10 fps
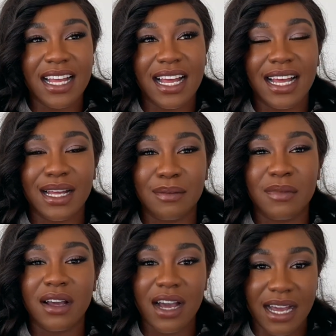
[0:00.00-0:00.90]

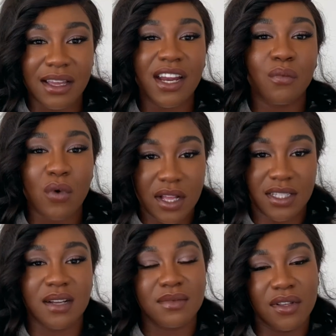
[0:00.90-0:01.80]
I kind of worked
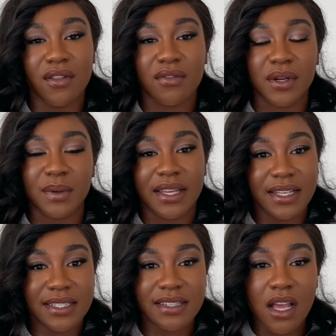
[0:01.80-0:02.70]
up to 3
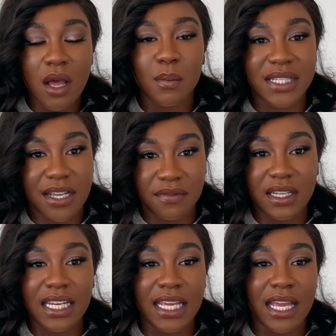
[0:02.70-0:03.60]
weeks, but
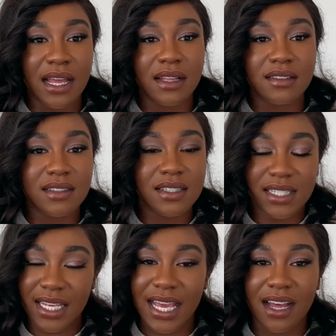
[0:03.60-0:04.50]
definitely stick
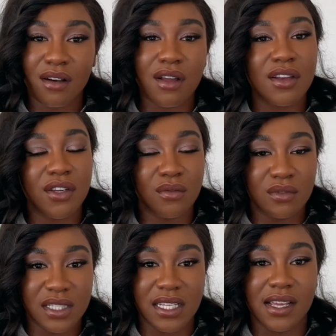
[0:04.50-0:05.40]
it out and you'll
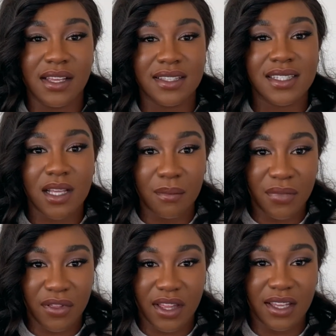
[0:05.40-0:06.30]
see
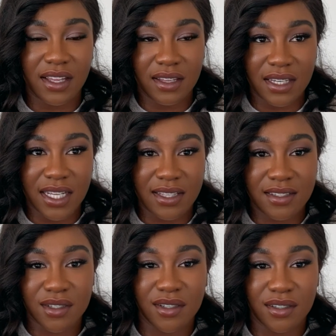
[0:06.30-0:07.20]
something, at
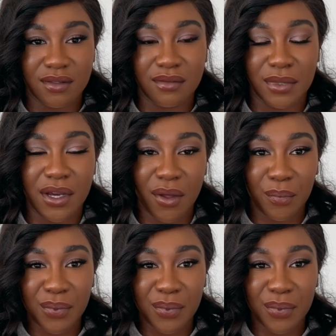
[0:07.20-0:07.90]
least, we hope.